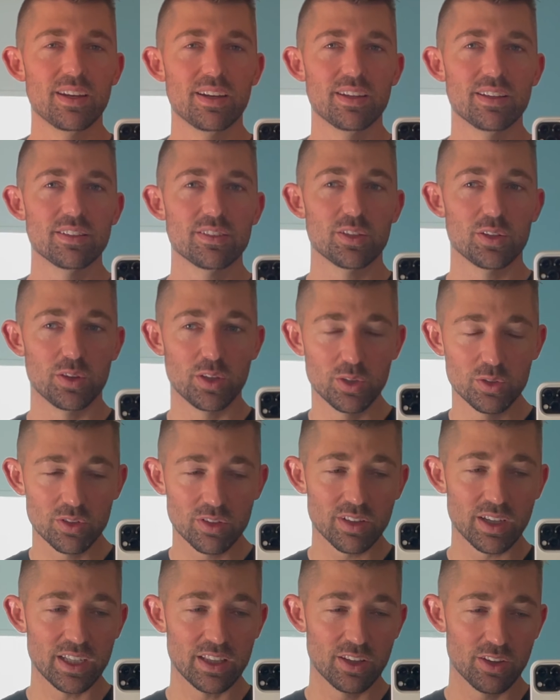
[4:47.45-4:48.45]
so those are
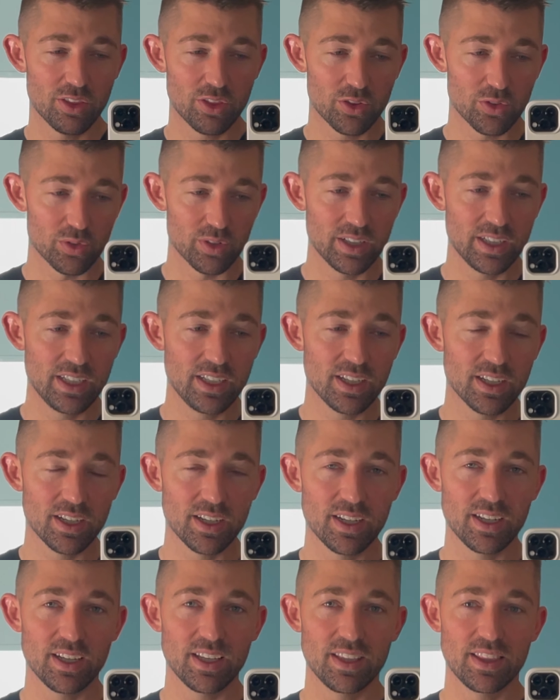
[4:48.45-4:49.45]
like the three
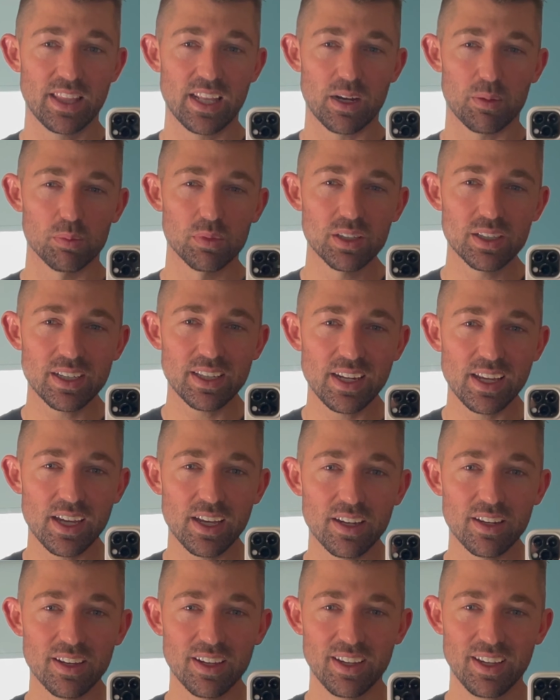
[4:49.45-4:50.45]
that I'm looking
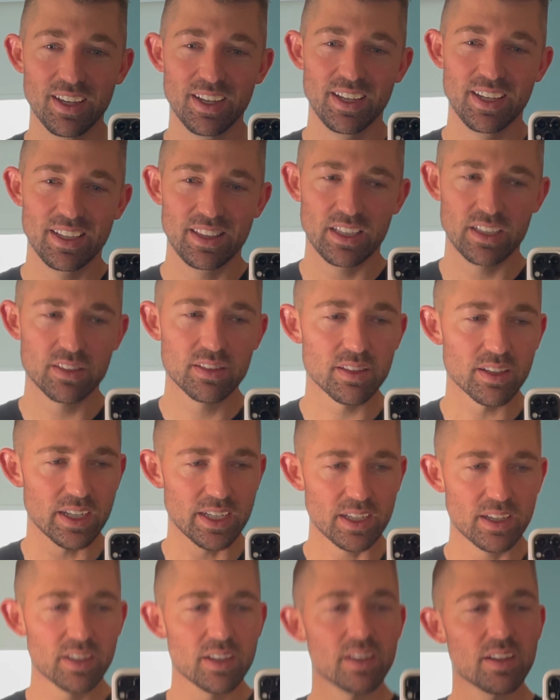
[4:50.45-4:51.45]
at. It's
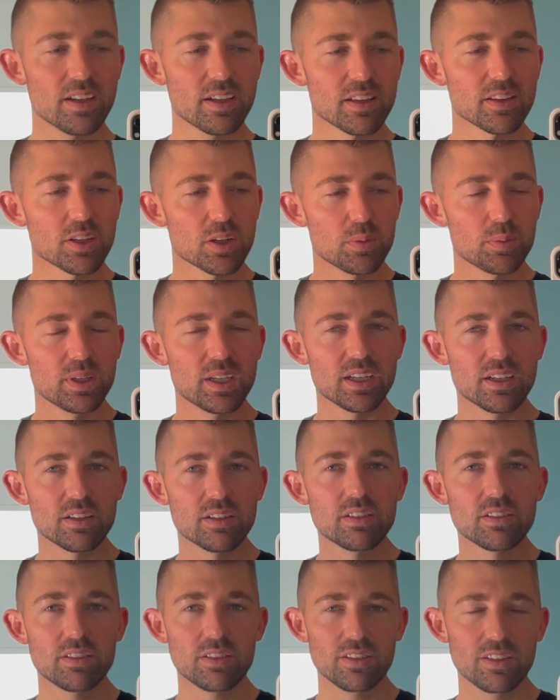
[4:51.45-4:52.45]
like a little bit,
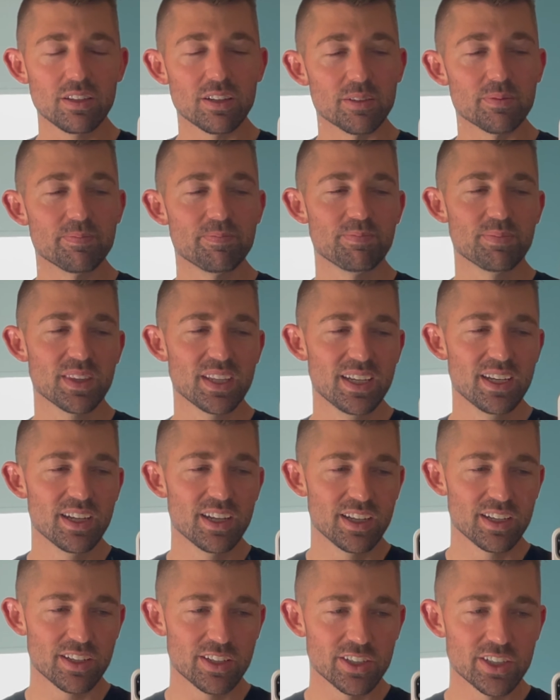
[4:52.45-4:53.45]
you know,
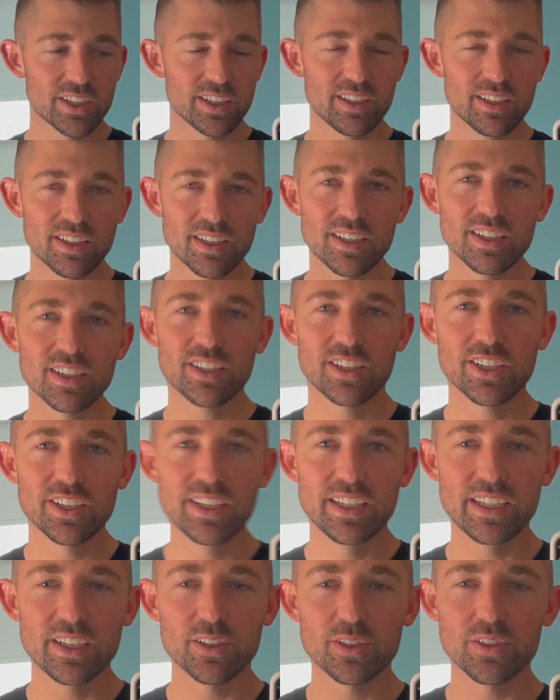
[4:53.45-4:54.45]
good, good
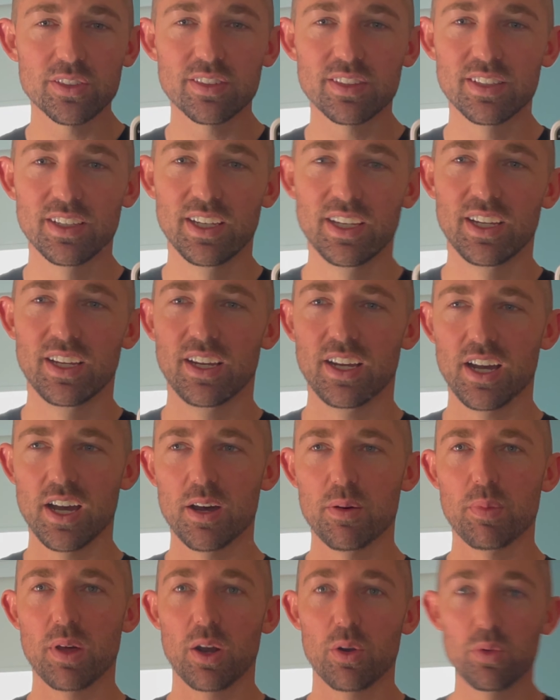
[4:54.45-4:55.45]
deals, uh,
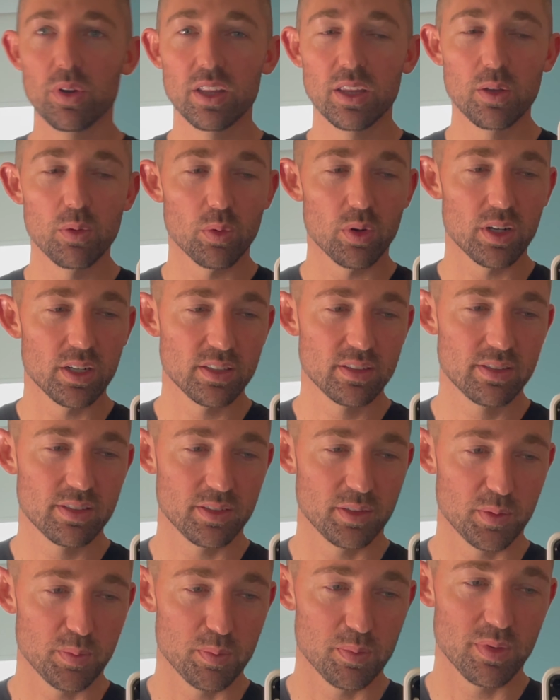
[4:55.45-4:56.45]
but I really want
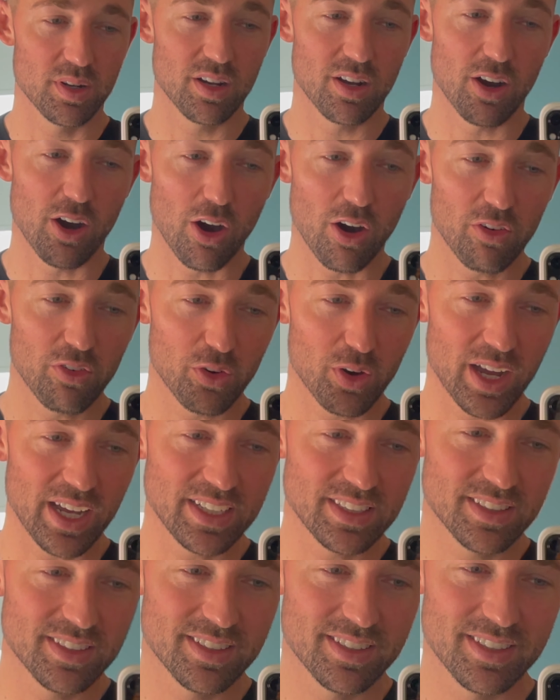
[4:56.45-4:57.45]
some
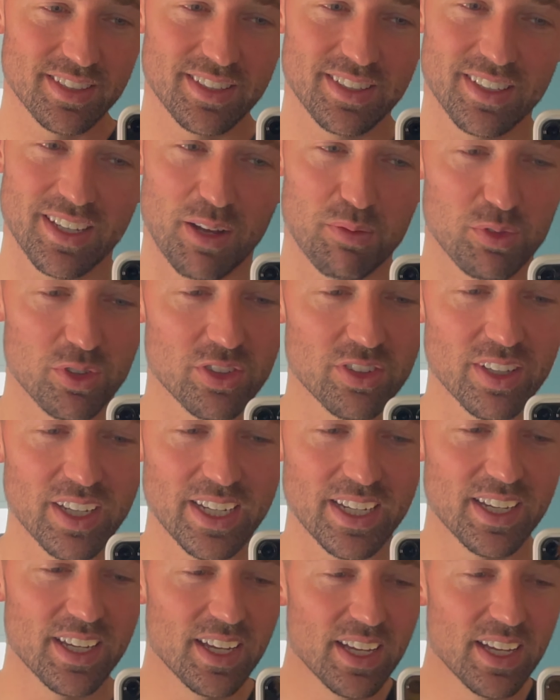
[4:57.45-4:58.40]
off-whites. I'm just like